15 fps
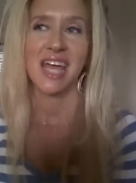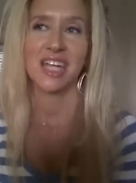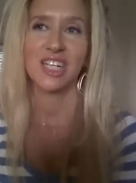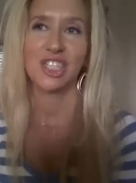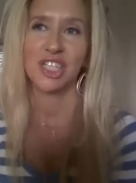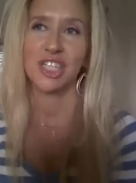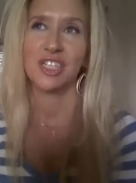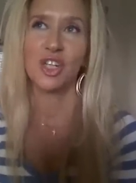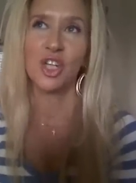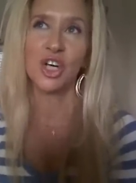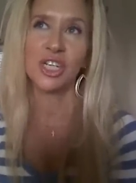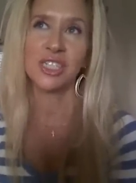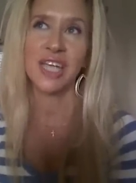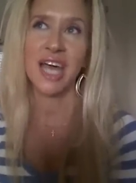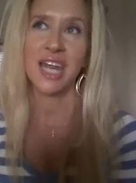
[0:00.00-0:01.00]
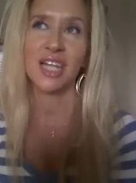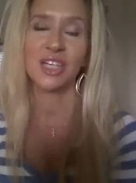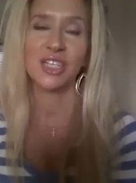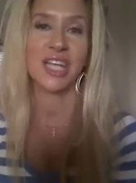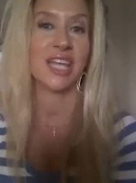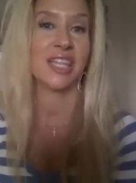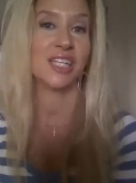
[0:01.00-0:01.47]
And she looked at
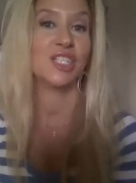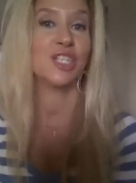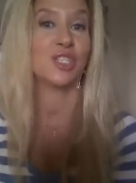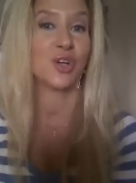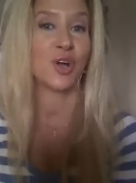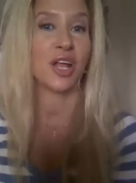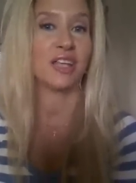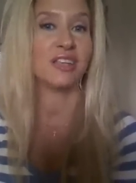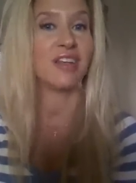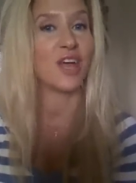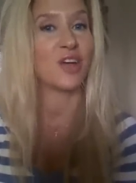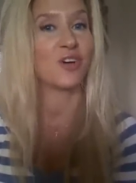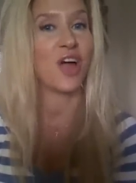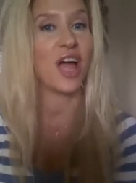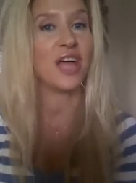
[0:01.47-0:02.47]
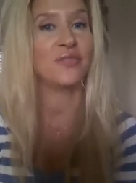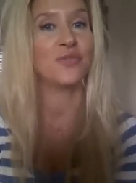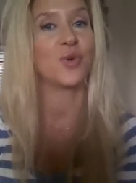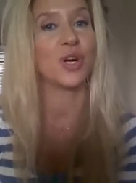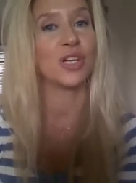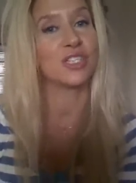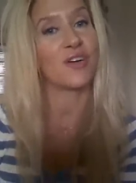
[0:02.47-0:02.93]
it, looked at it, and then she started, you know, crying
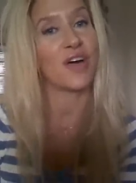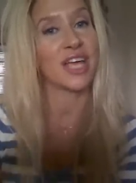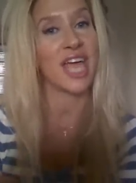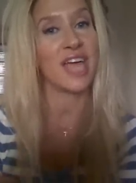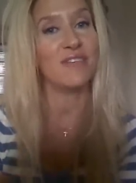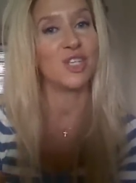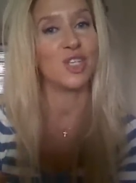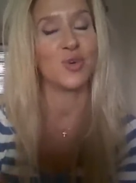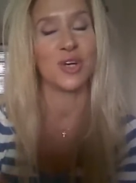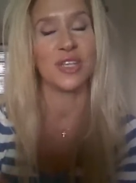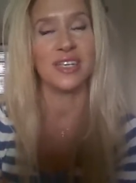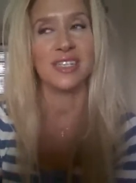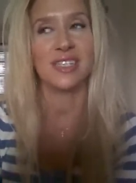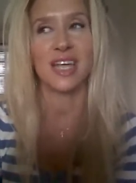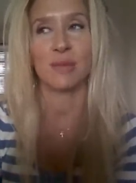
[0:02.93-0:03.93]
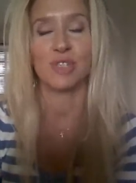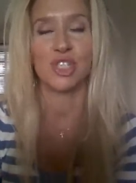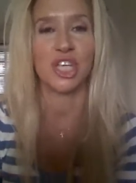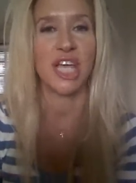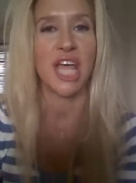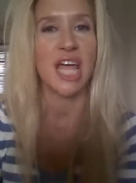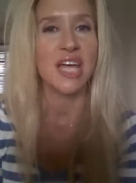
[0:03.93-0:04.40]
for it. So I gave it to her, and this time
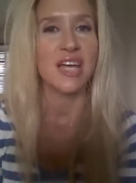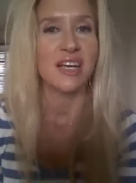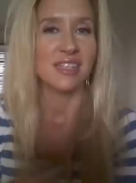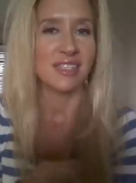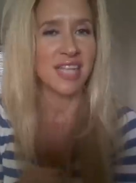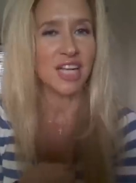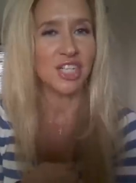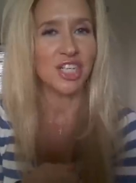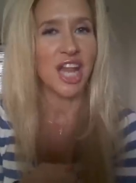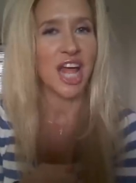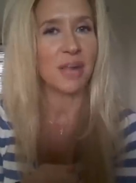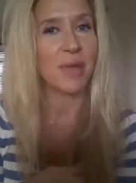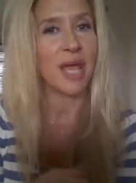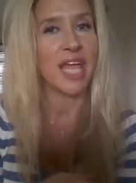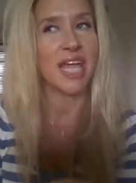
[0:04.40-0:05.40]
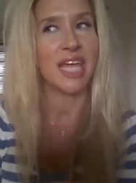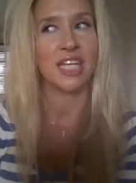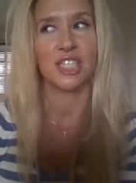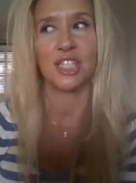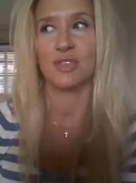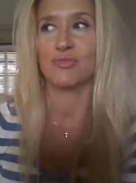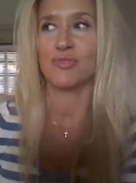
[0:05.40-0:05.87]
she snatched it out of my
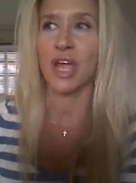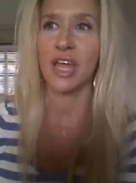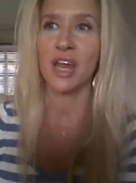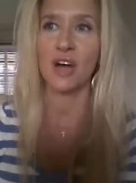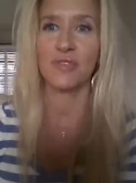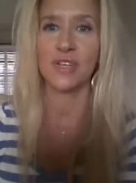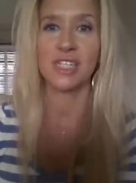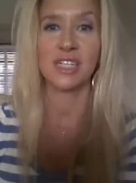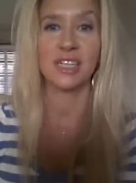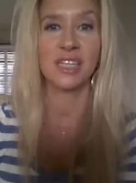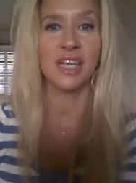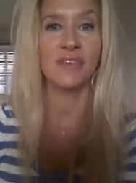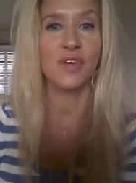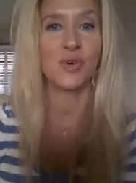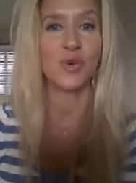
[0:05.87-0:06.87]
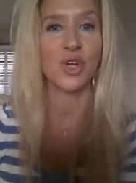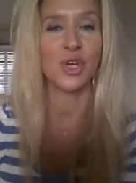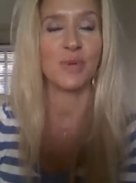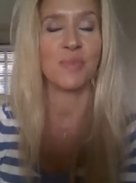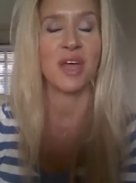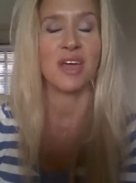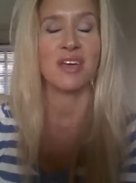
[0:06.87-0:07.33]
hand and she ran off into the living
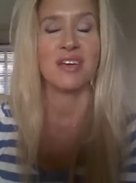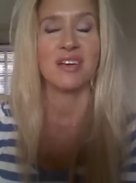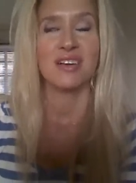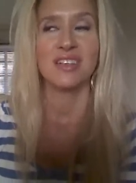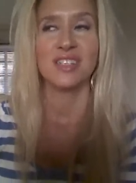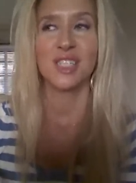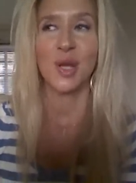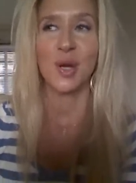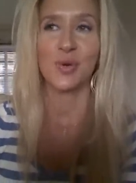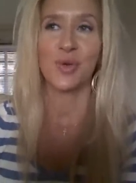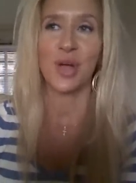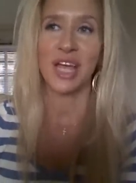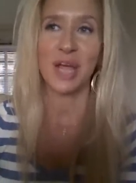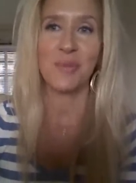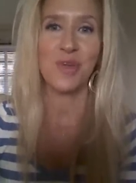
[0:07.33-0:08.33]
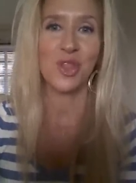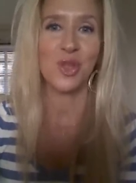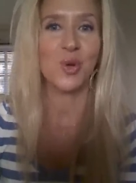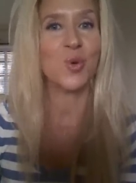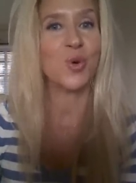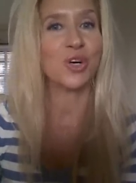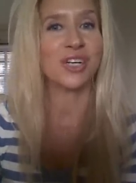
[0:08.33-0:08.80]
room. So I came around
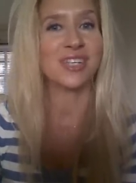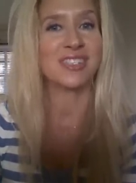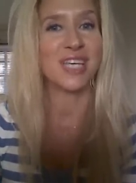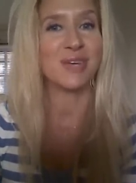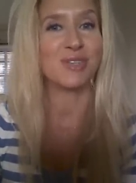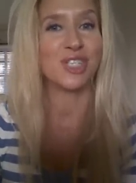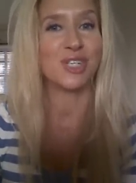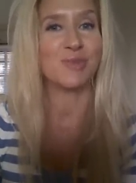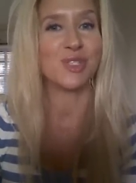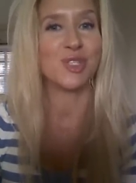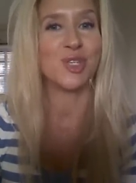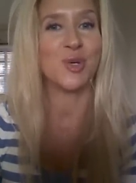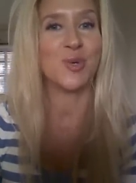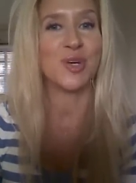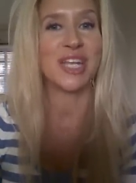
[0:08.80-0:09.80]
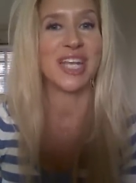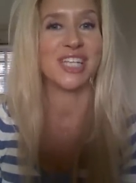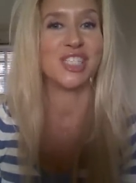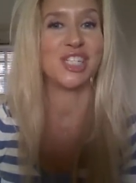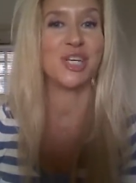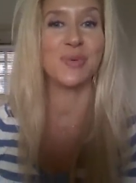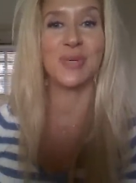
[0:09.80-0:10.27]
the corner to see what she was doing,
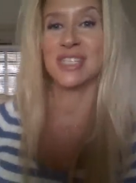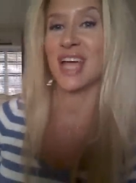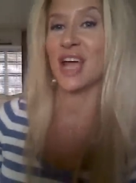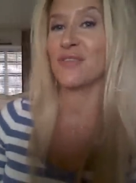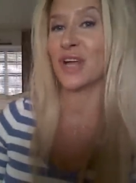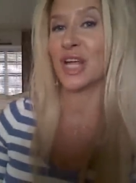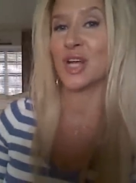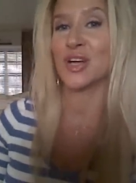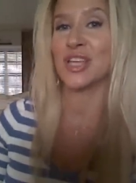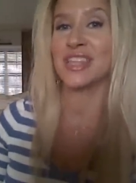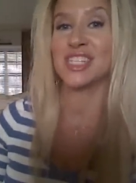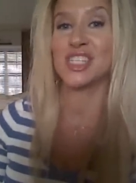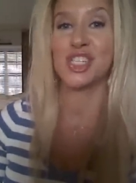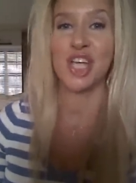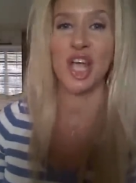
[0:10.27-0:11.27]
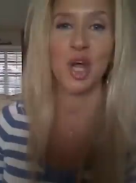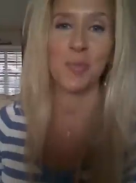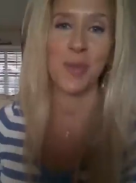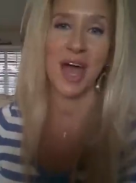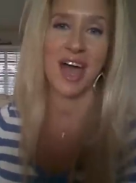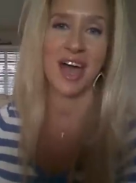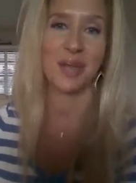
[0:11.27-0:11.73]
and she was over here in this
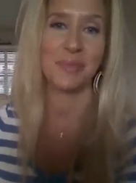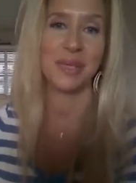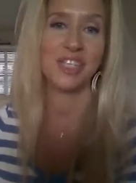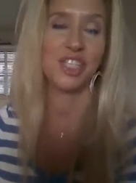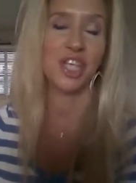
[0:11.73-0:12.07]
chair behind me.